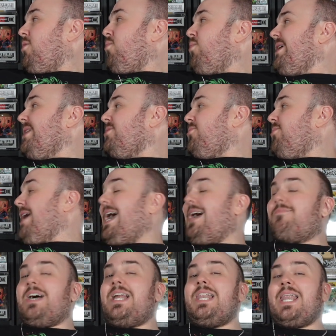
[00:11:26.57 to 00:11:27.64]
We do
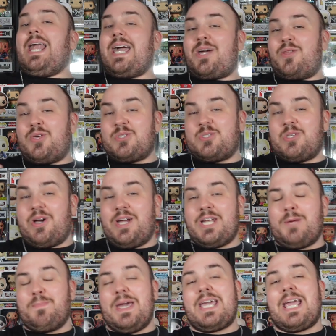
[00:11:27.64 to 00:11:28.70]
have Lagatha
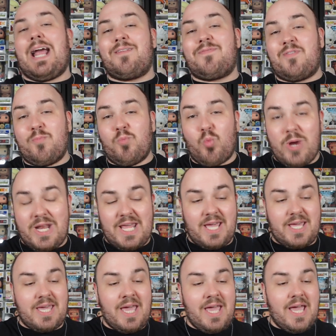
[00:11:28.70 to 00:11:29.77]
signed. I met Catherine
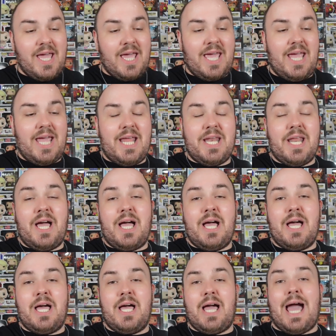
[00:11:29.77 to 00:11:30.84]
Winnick in
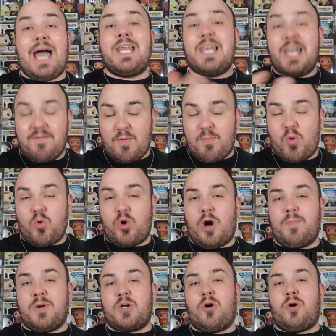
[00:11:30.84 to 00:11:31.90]
at Liverpool
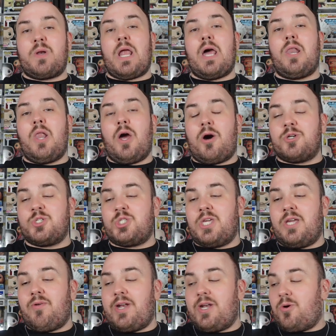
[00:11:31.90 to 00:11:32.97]
Comic-Con last
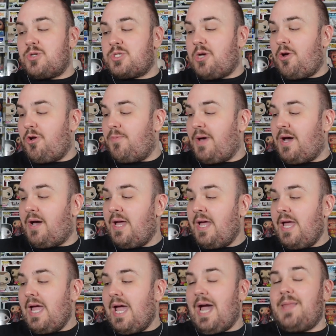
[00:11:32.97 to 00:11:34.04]
year in October,
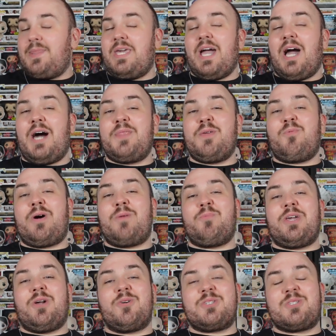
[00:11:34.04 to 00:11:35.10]
and the other one
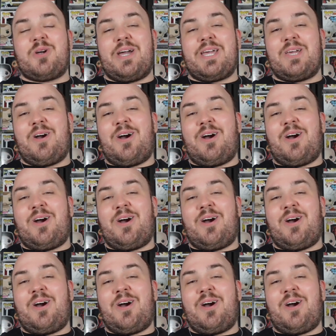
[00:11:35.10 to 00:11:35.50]
we got signed